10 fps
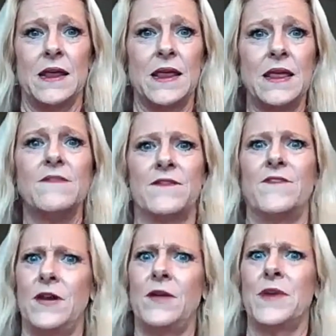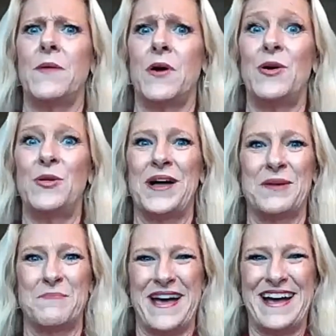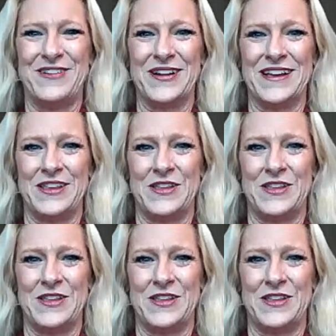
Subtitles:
even if you don't know a whole lot about it,